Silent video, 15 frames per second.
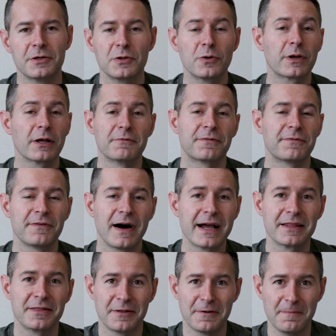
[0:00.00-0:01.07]
you can
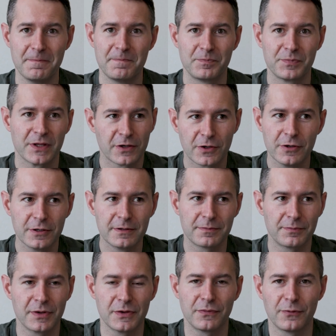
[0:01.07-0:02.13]
find them. You
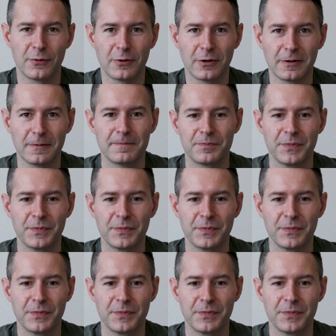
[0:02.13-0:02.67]
couldn't before.